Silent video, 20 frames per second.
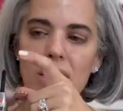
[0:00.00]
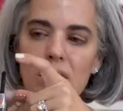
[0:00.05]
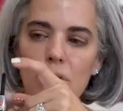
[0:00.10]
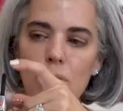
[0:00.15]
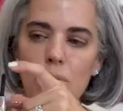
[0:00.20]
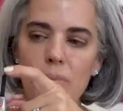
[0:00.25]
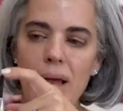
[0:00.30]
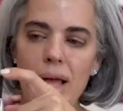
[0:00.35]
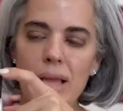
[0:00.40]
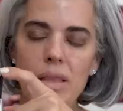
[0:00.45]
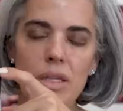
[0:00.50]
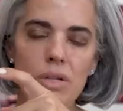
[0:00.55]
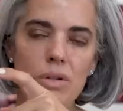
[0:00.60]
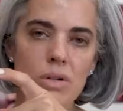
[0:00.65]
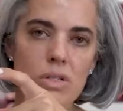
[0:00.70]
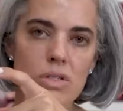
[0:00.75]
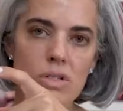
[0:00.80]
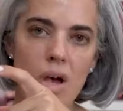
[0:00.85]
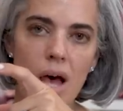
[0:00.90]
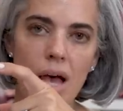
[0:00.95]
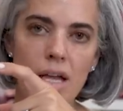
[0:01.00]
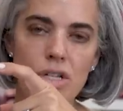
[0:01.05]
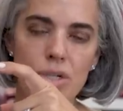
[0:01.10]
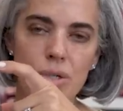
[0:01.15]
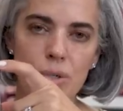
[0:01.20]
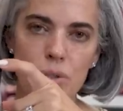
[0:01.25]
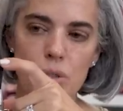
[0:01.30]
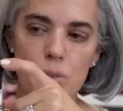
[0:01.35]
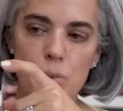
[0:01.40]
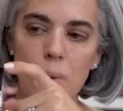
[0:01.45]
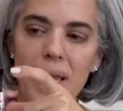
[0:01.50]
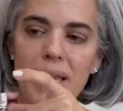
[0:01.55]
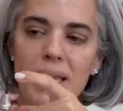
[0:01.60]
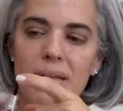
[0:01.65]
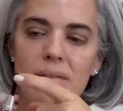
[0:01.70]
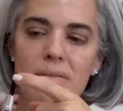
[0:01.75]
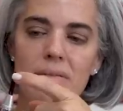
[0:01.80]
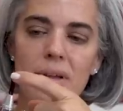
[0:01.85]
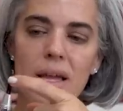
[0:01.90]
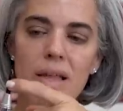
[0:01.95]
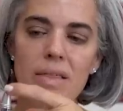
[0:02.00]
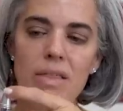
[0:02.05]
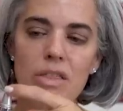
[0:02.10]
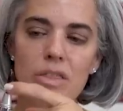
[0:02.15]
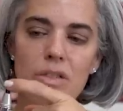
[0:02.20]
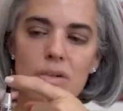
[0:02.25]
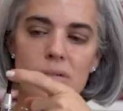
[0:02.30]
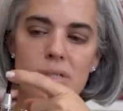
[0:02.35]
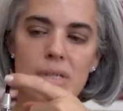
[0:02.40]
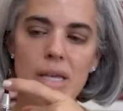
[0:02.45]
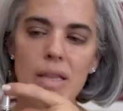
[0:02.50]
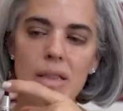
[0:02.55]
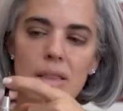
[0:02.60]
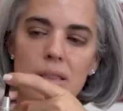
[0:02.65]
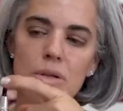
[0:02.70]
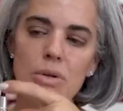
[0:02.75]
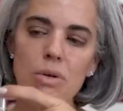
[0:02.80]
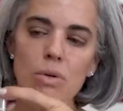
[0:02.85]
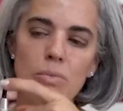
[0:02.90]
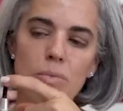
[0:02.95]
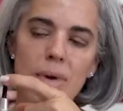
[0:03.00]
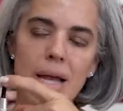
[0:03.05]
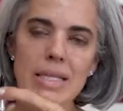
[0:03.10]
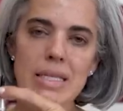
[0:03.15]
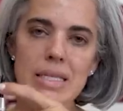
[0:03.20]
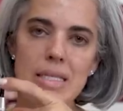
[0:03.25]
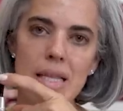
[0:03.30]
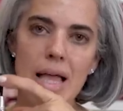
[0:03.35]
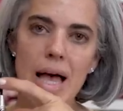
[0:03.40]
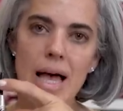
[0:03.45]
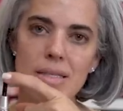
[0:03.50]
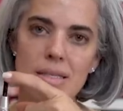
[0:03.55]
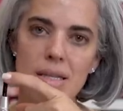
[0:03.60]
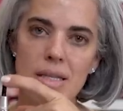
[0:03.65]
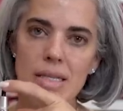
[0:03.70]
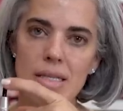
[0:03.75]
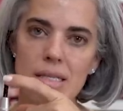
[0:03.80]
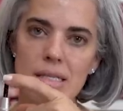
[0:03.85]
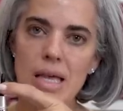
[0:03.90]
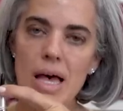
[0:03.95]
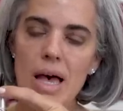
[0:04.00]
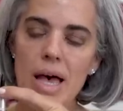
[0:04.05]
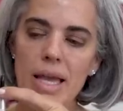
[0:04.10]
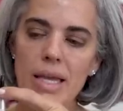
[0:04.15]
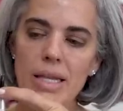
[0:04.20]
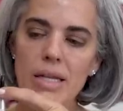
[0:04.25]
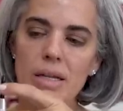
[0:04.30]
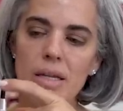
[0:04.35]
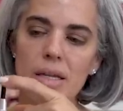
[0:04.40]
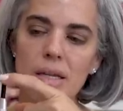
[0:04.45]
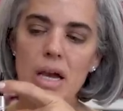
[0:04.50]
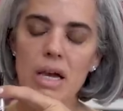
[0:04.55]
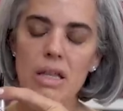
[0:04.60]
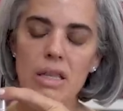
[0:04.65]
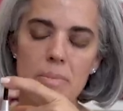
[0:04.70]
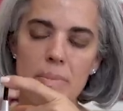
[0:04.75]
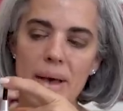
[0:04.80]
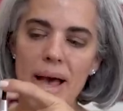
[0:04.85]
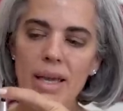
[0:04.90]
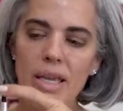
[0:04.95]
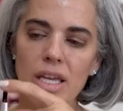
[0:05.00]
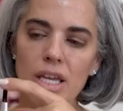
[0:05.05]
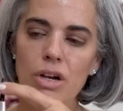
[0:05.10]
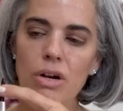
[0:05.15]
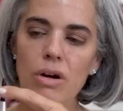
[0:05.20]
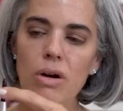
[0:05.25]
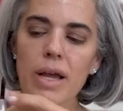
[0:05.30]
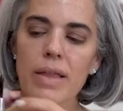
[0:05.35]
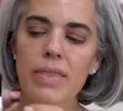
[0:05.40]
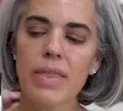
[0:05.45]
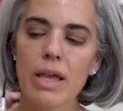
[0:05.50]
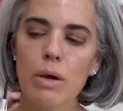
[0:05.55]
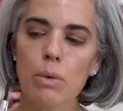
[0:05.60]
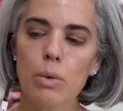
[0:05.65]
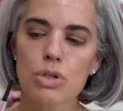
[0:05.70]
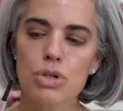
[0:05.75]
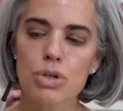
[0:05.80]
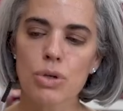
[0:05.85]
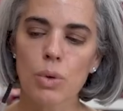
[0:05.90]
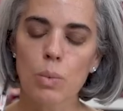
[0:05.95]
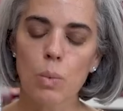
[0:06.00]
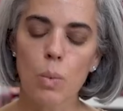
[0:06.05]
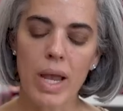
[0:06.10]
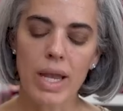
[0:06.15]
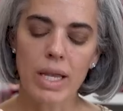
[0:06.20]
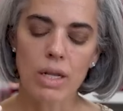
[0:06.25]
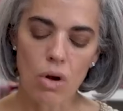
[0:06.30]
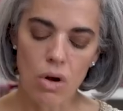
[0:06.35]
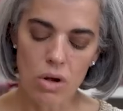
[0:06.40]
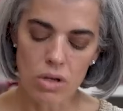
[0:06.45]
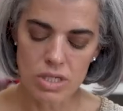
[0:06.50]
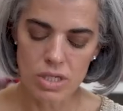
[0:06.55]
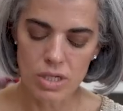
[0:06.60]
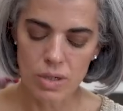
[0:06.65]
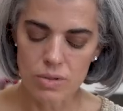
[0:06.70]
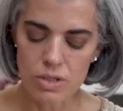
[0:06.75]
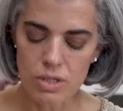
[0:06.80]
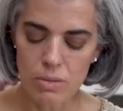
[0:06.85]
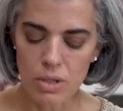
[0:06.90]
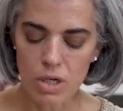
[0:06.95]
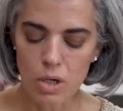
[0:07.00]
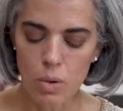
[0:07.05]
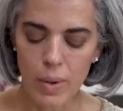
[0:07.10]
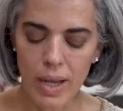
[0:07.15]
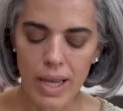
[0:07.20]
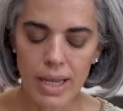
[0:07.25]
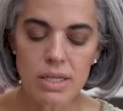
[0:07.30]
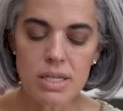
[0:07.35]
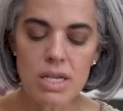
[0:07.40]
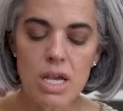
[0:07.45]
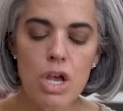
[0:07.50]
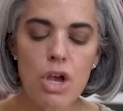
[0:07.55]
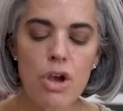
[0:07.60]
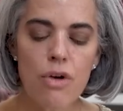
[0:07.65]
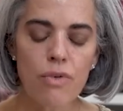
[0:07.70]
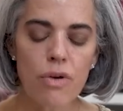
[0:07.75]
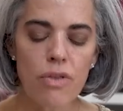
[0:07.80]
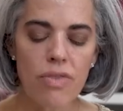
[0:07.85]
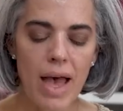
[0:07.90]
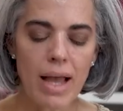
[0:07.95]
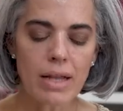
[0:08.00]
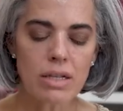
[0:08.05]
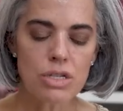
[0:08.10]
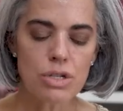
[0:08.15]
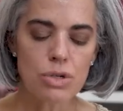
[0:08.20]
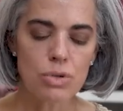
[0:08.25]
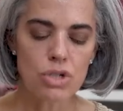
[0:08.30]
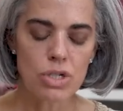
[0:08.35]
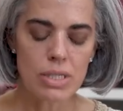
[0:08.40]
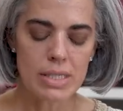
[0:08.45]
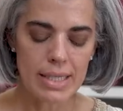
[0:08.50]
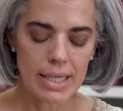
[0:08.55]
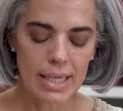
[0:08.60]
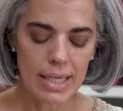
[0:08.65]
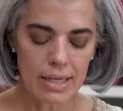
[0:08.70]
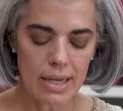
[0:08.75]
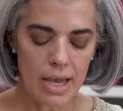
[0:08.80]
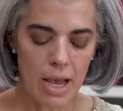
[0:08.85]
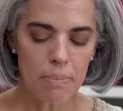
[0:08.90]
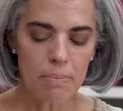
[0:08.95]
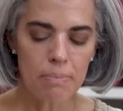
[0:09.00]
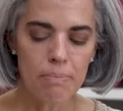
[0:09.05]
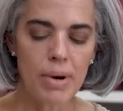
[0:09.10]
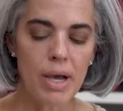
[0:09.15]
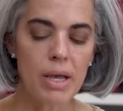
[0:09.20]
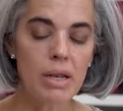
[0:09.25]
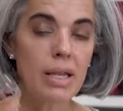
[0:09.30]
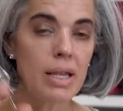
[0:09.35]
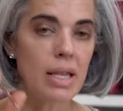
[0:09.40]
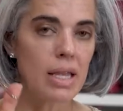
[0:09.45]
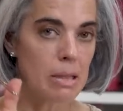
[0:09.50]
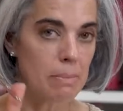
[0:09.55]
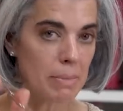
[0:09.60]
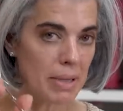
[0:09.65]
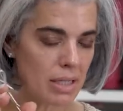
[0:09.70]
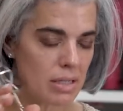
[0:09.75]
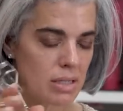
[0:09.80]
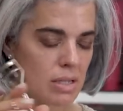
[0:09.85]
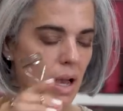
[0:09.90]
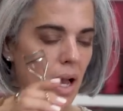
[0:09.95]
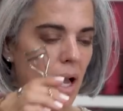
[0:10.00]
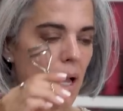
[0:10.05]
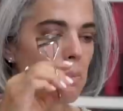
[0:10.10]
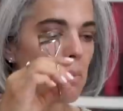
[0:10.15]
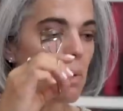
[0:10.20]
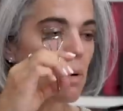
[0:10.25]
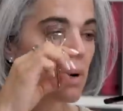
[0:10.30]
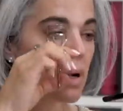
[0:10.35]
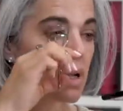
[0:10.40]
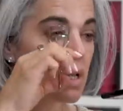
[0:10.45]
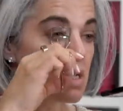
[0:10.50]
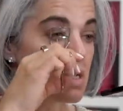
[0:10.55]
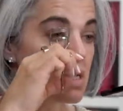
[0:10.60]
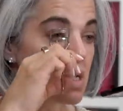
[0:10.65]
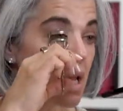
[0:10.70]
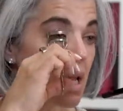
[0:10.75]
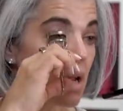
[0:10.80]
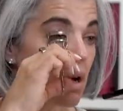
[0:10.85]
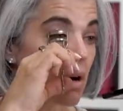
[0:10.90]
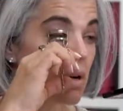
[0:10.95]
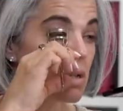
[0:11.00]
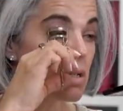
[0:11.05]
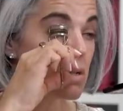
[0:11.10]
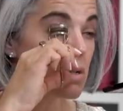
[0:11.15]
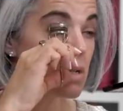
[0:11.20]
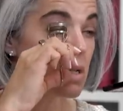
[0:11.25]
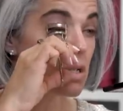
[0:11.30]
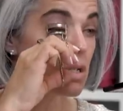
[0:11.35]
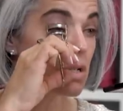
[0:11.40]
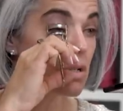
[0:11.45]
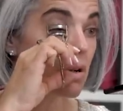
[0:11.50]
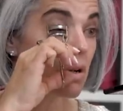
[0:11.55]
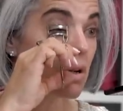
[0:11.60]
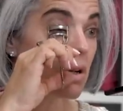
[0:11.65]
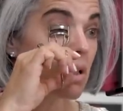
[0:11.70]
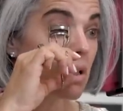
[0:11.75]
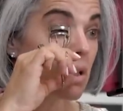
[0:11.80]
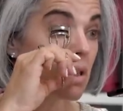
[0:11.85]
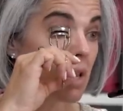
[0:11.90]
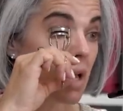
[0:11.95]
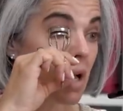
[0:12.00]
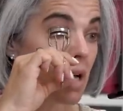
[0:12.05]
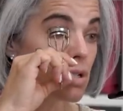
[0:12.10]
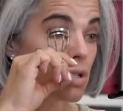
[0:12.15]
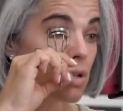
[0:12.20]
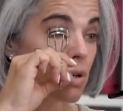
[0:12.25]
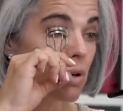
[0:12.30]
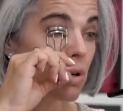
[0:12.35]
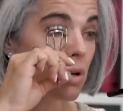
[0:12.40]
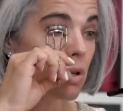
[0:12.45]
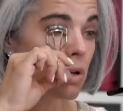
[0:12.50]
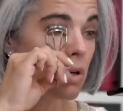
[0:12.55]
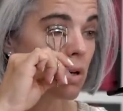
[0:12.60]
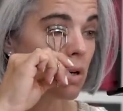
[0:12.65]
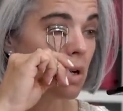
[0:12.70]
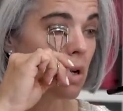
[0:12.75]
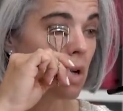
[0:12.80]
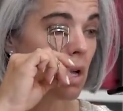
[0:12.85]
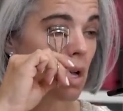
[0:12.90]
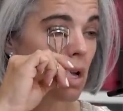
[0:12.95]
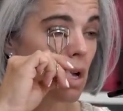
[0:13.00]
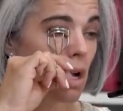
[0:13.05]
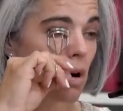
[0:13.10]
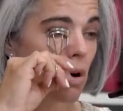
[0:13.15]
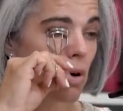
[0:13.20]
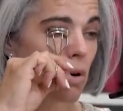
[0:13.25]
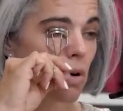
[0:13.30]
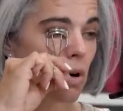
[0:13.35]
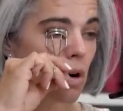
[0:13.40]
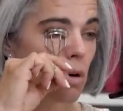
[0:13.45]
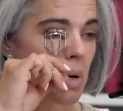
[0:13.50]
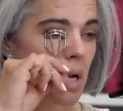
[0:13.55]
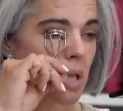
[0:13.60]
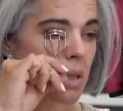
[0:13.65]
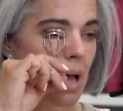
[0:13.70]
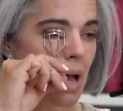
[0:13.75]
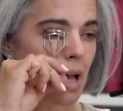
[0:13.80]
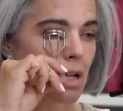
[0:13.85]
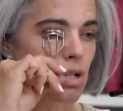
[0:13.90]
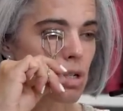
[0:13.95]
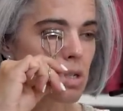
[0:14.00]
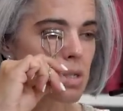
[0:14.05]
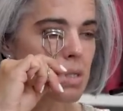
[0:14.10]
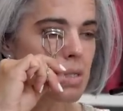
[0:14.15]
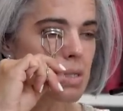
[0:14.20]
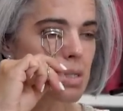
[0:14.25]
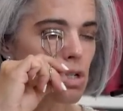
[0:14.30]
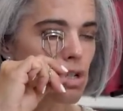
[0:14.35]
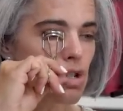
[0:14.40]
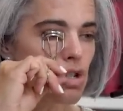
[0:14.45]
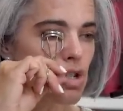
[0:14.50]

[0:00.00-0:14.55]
the red little dot turns white, and then there's like little red slats on the side, on the back here, and they will turn white also. So I'm gonna wait for that to just heat up. But in the meantime, we're gonna take our traditional lash curler, curl my lashes. This is